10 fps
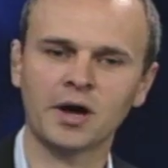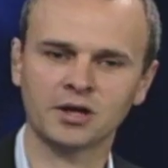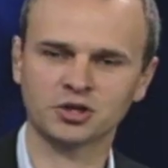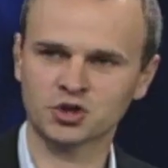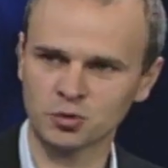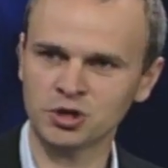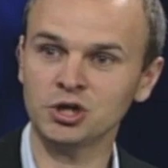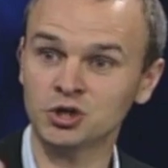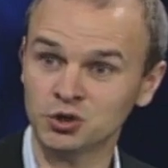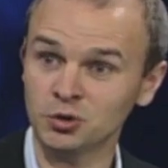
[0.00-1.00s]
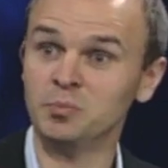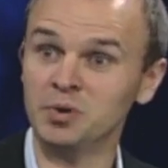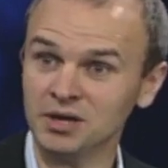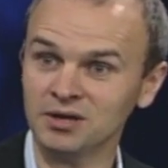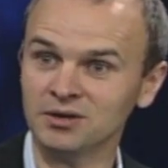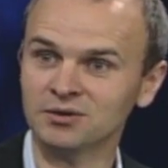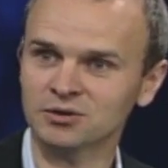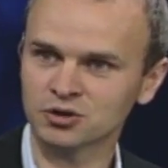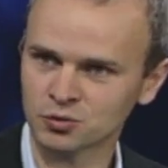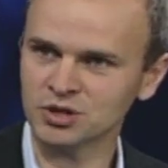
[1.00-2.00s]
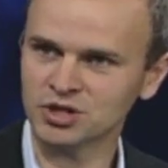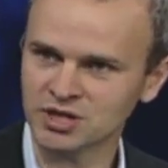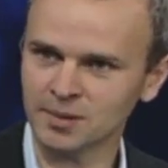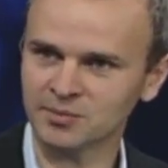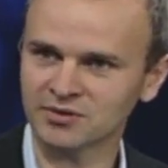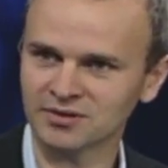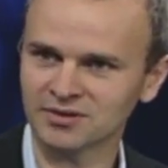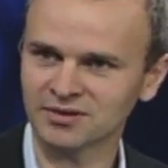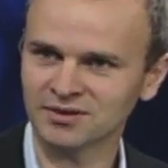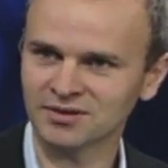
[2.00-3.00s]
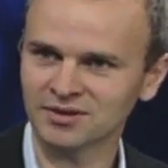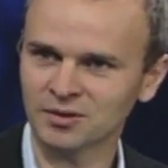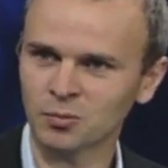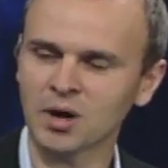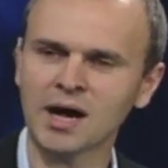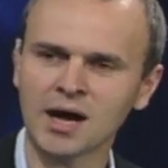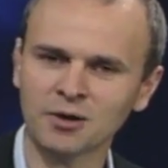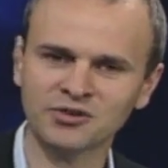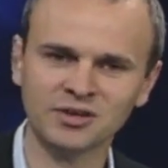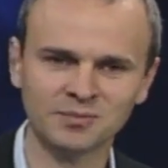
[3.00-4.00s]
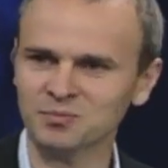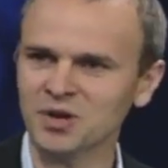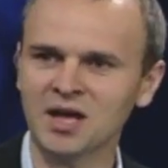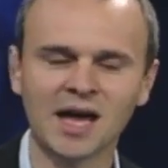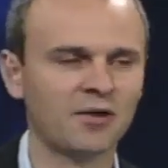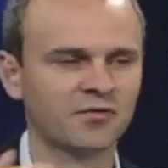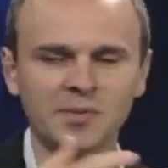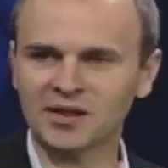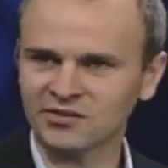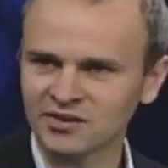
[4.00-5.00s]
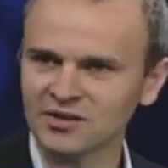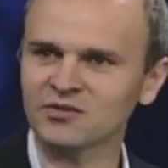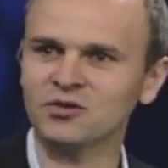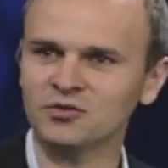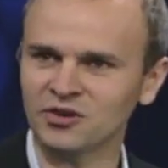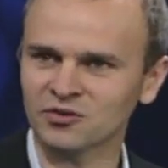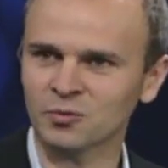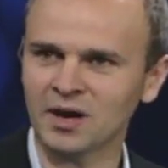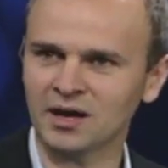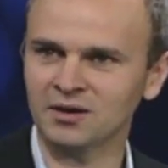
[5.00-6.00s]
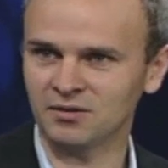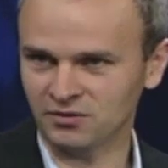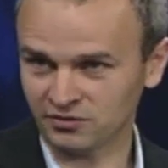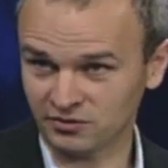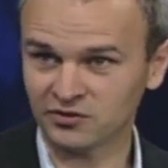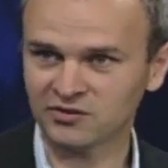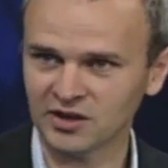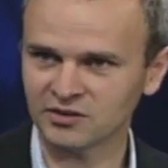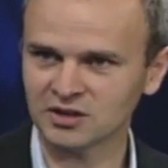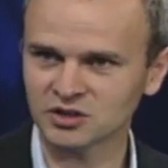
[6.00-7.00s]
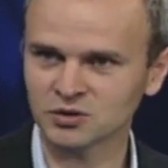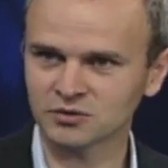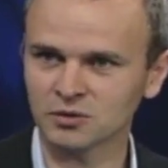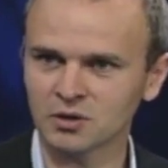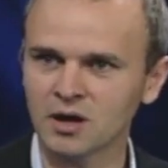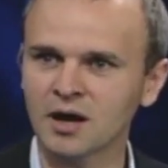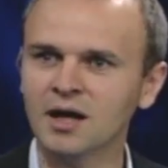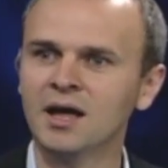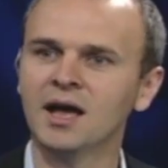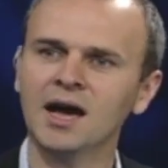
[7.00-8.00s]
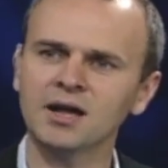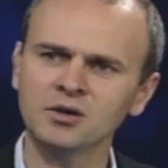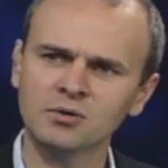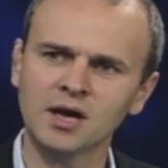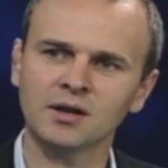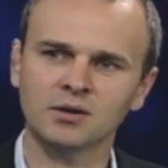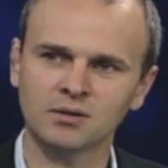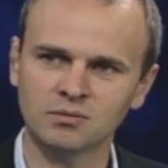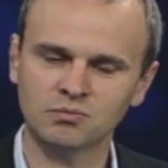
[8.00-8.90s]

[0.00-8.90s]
why a tree should be tree-shaped. Mm-hmm. How does it, how, from that sentence you just read that states no, the Constructal Law, how do you get